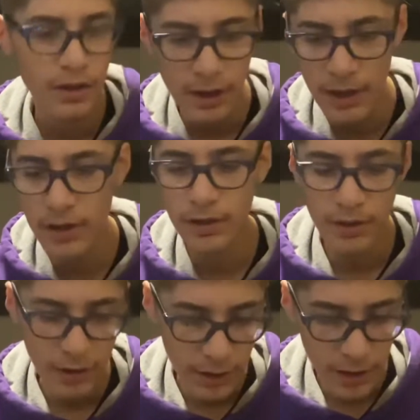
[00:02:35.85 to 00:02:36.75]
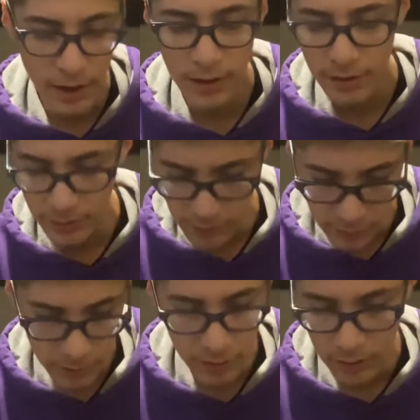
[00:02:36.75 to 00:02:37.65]
hey, hey,
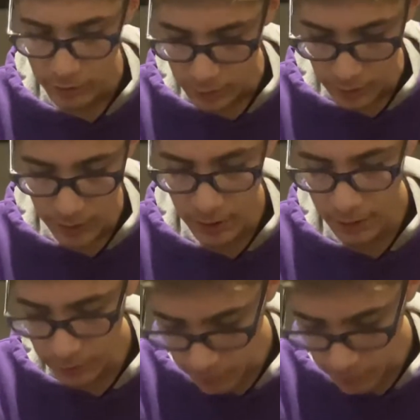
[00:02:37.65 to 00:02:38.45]
hey.